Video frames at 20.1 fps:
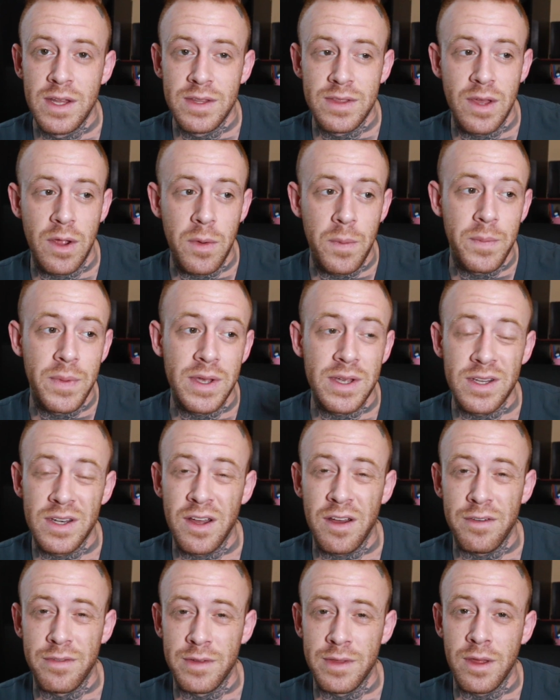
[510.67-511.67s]
they're big
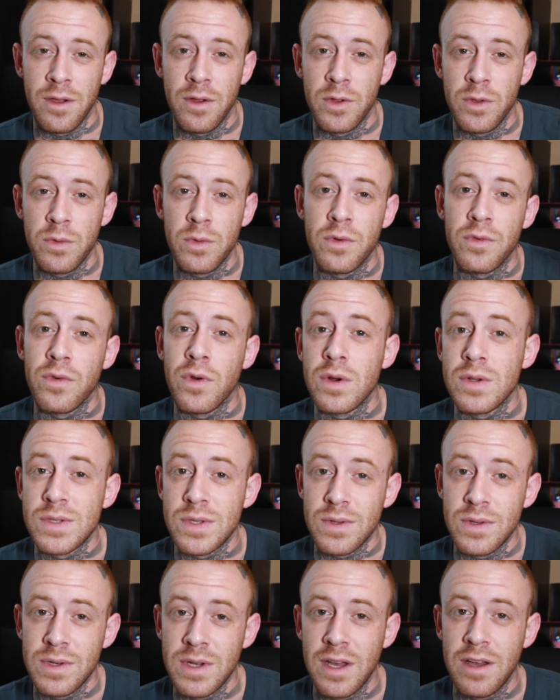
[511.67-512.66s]
enough and they're
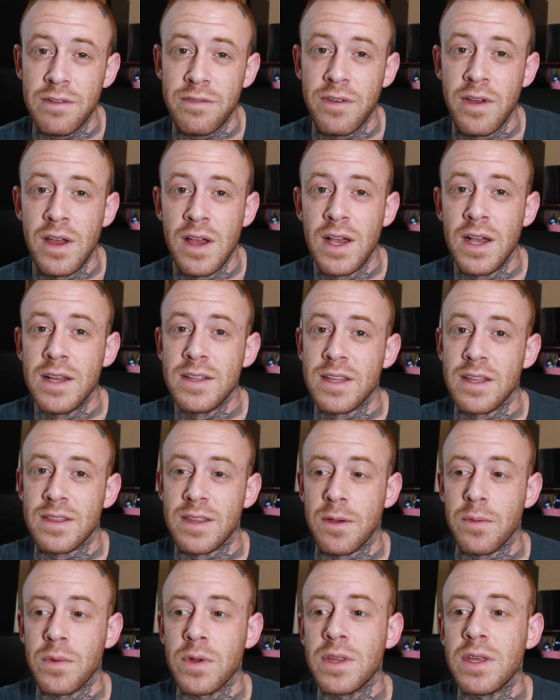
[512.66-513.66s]
universal enough that
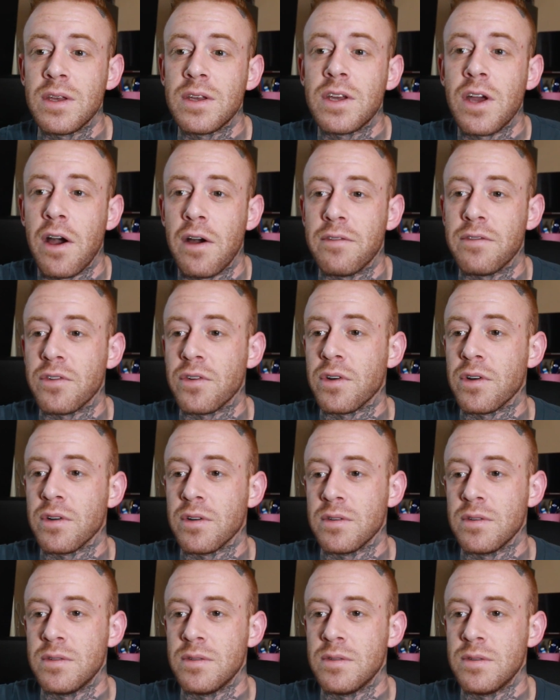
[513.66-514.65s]
they really cover